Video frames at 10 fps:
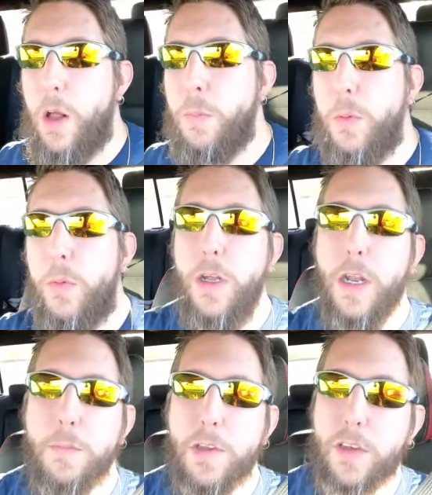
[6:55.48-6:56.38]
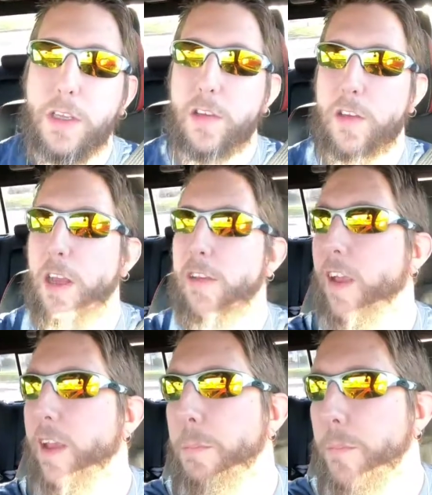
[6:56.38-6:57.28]
but one, obviously, since I got
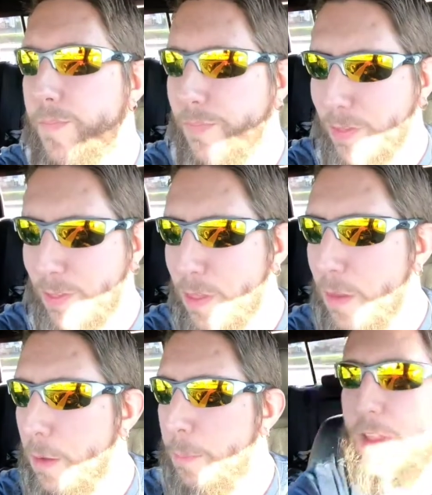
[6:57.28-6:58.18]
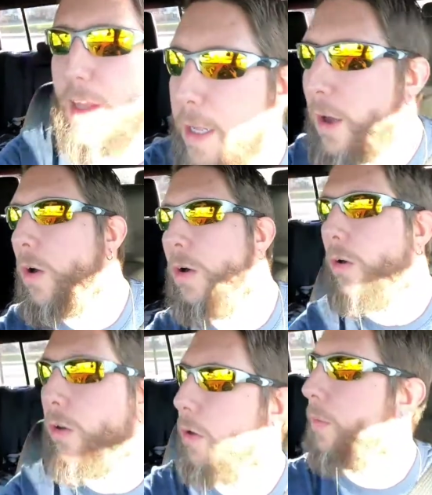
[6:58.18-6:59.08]
second. But they,
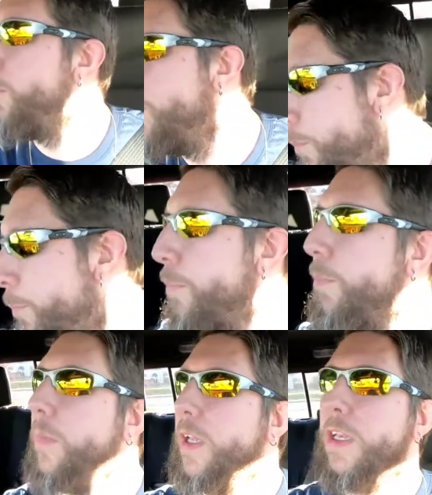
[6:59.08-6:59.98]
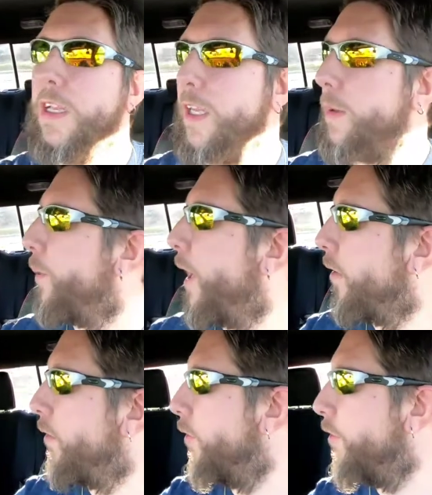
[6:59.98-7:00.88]
oh, Indiana
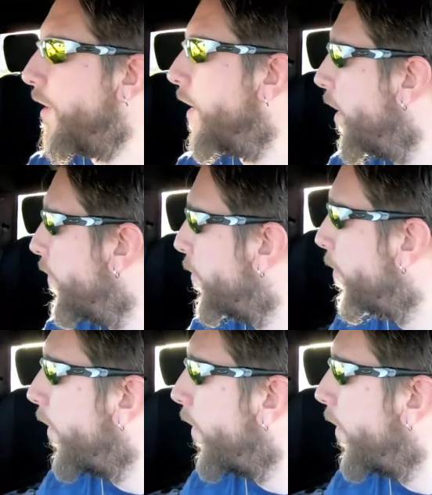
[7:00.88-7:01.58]
potholes, you gotta love them.